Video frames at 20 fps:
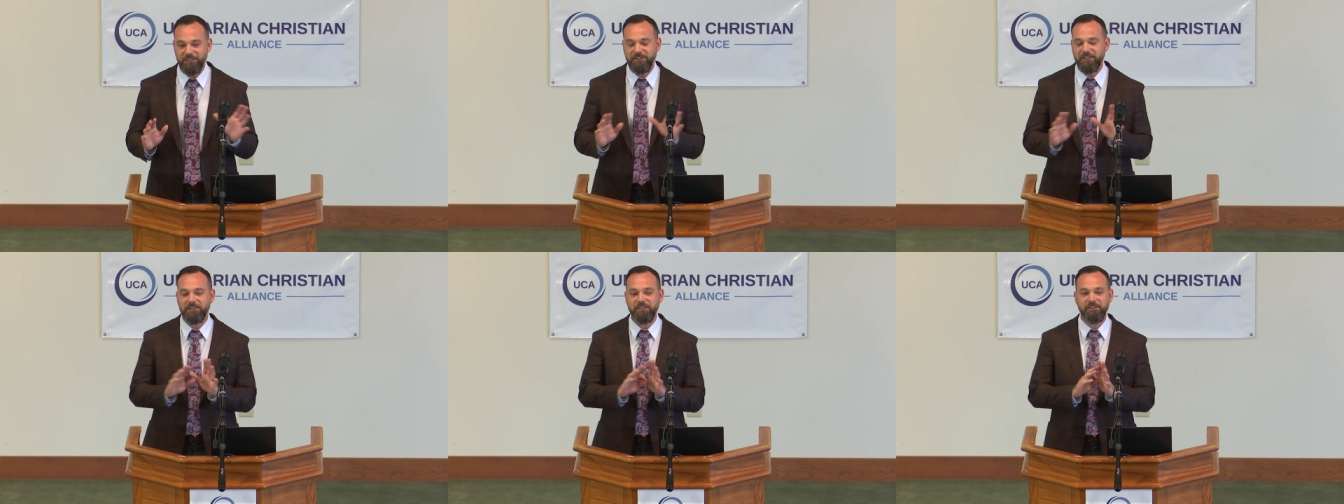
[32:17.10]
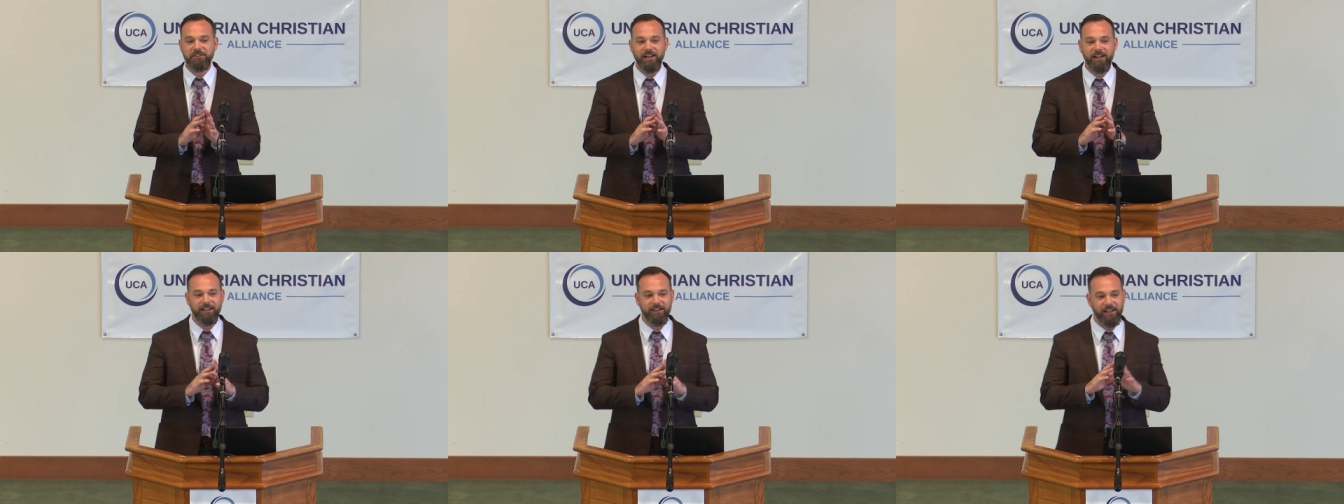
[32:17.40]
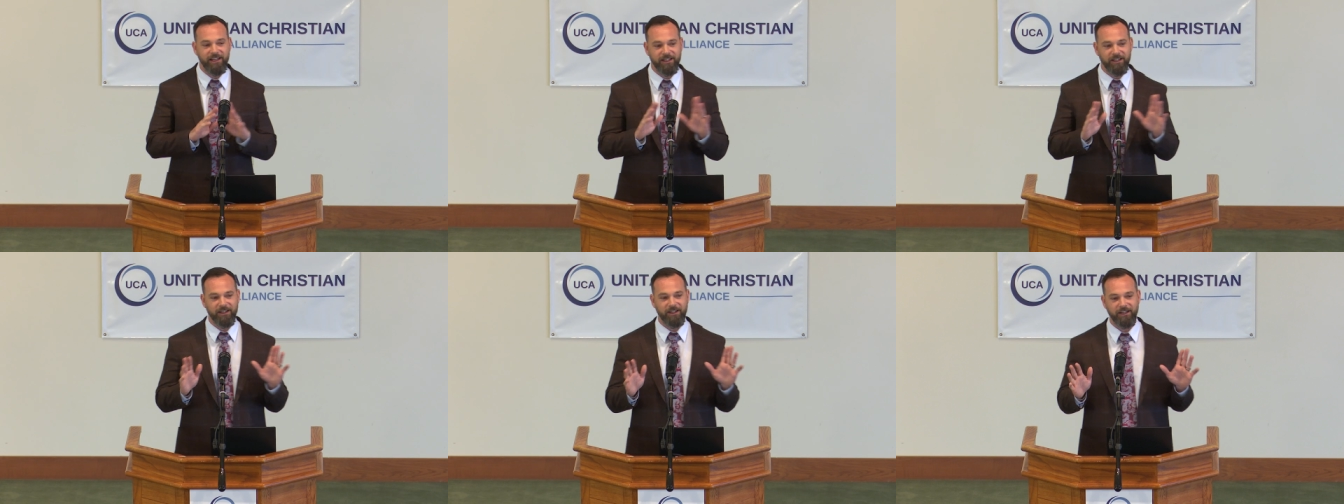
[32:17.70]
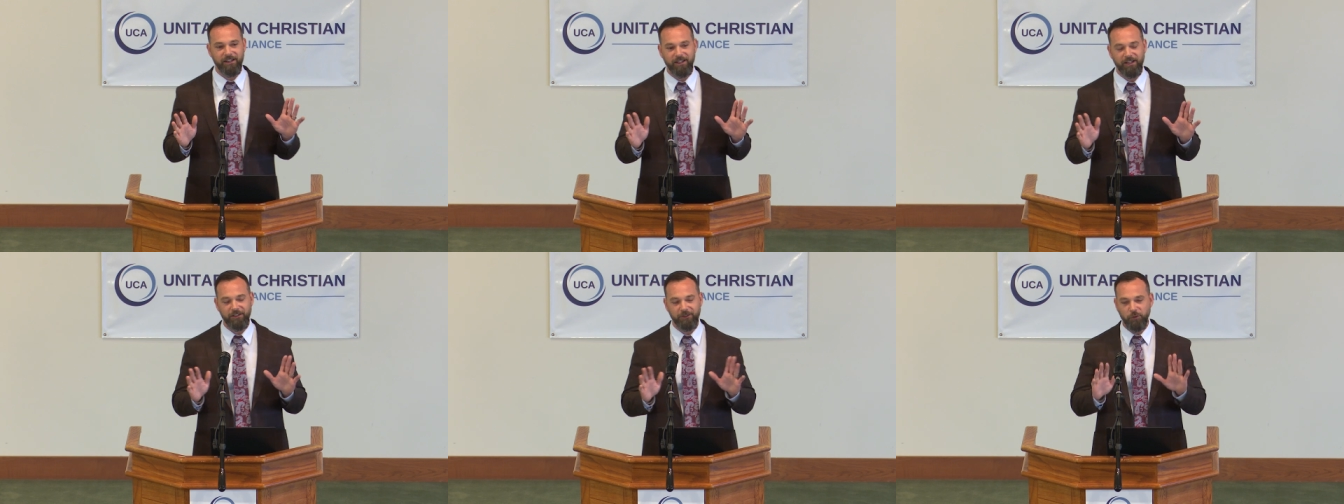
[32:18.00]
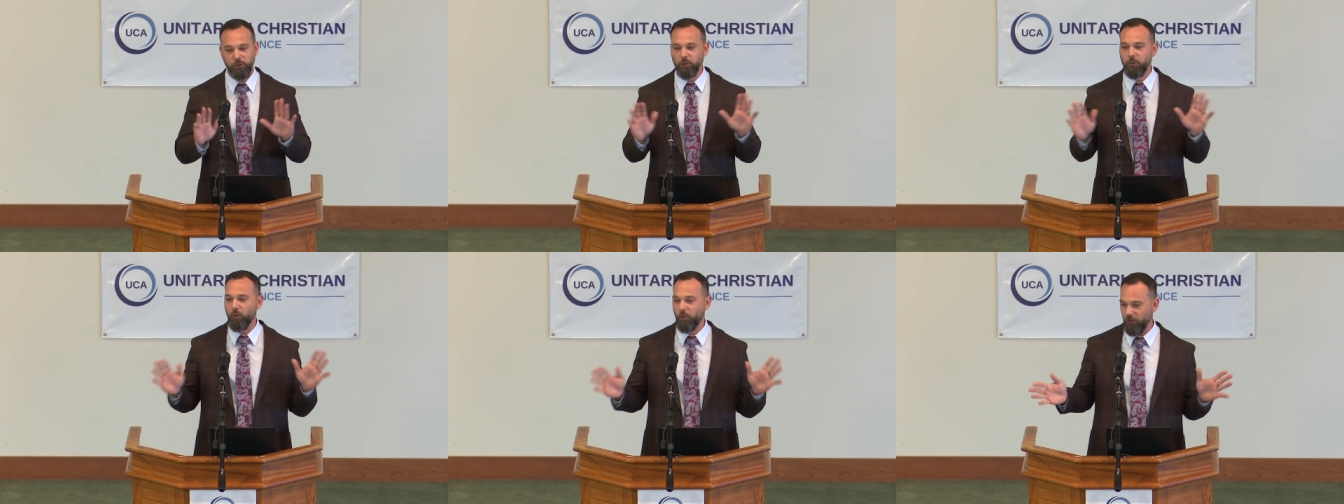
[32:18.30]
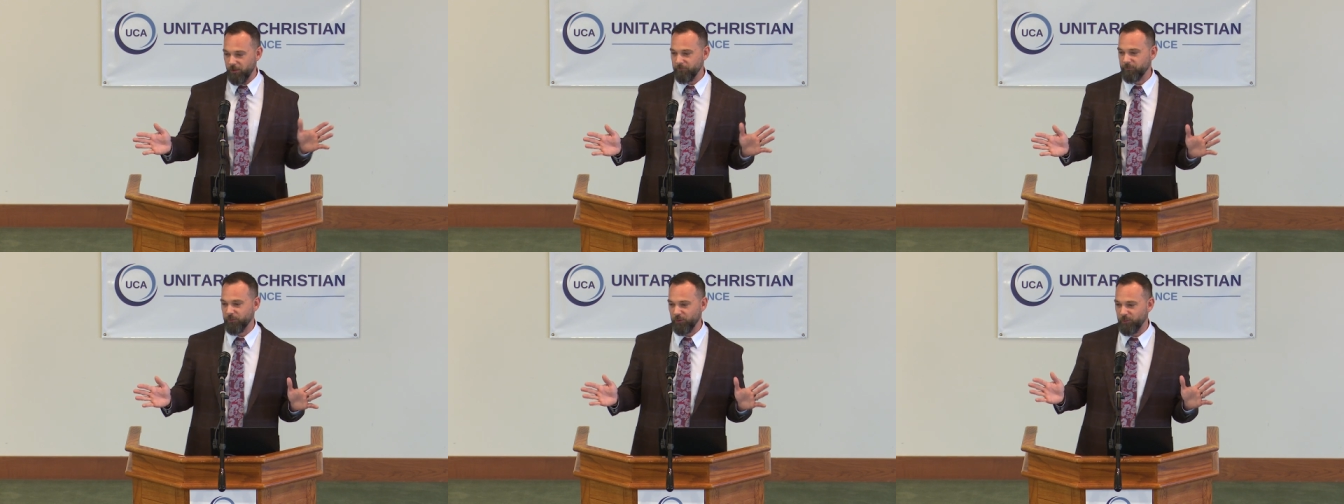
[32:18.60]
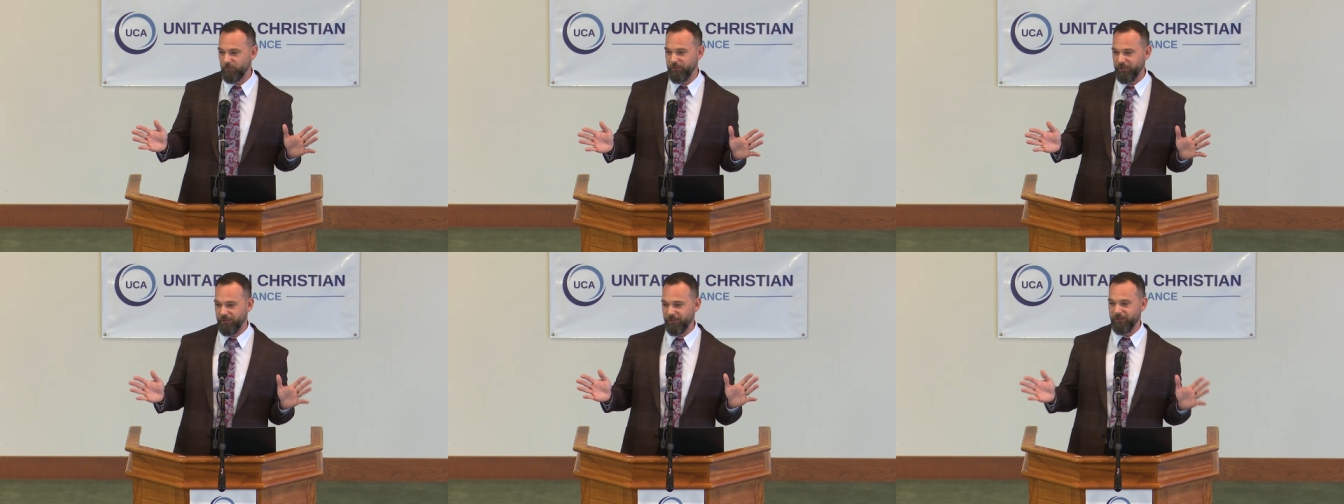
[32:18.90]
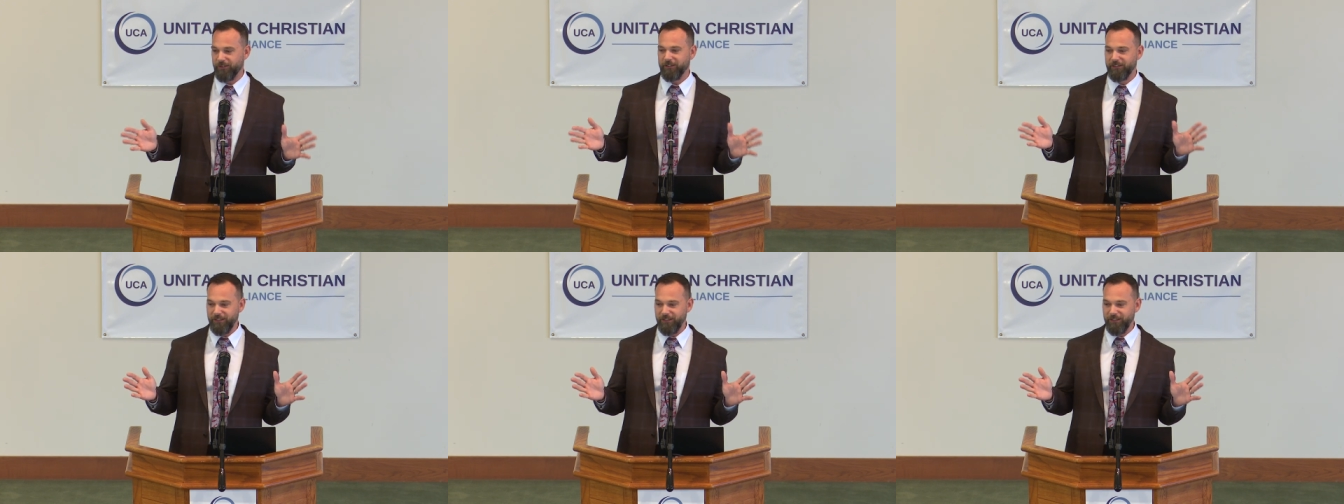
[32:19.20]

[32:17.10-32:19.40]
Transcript: this is not like a, a lukewarm group here.